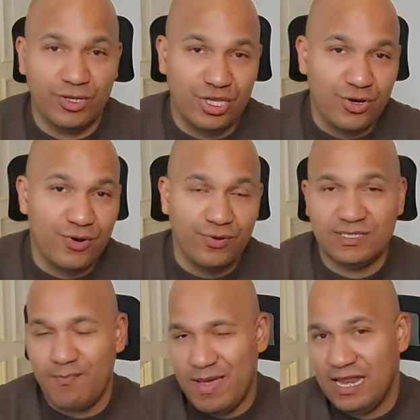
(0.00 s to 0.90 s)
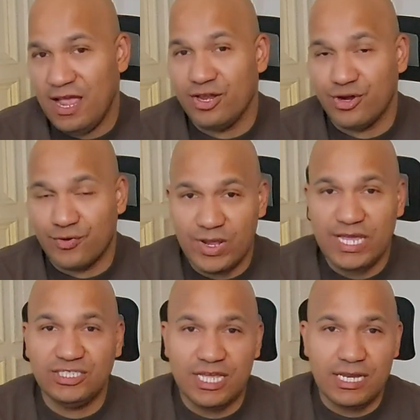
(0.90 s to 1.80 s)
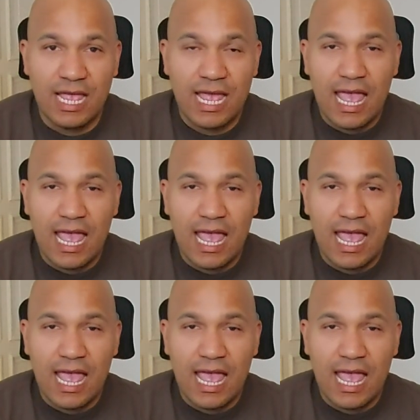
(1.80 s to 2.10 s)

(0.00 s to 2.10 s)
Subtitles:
euros, depending on your region.